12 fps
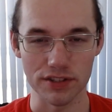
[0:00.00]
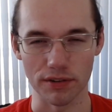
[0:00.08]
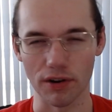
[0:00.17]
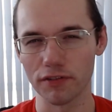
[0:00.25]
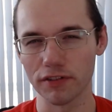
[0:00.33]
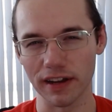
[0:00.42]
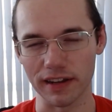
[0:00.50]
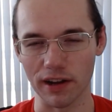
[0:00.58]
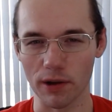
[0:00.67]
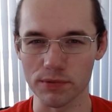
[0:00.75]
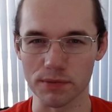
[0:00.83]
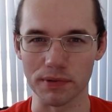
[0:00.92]
So hopefully I can
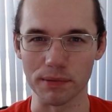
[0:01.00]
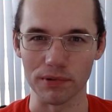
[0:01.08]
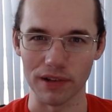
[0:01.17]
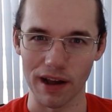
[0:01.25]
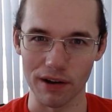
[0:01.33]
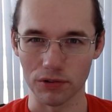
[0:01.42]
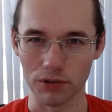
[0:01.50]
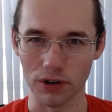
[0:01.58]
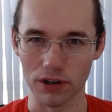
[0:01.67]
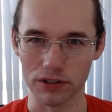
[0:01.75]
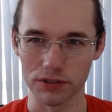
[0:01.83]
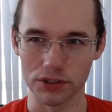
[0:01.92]
help some people out who
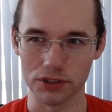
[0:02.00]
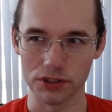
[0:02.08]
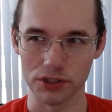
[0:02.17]
are